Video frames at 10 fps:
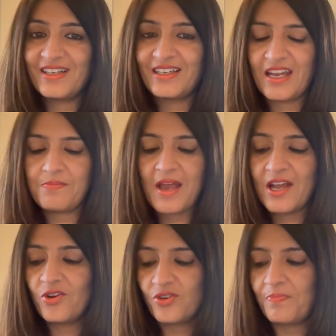get
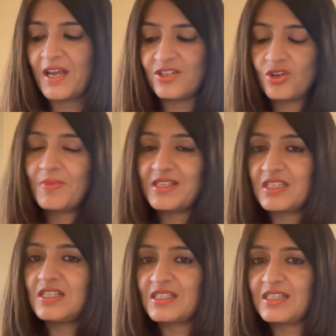back or reply to your
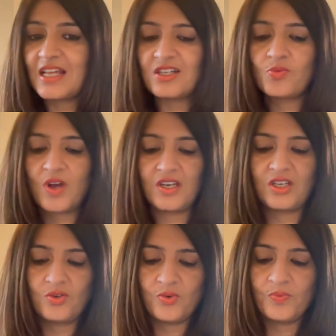messages, and that's worrying
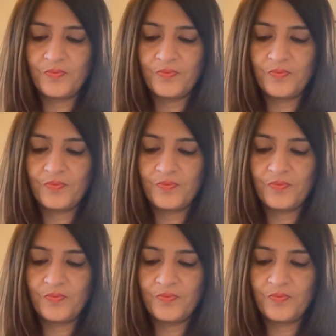you,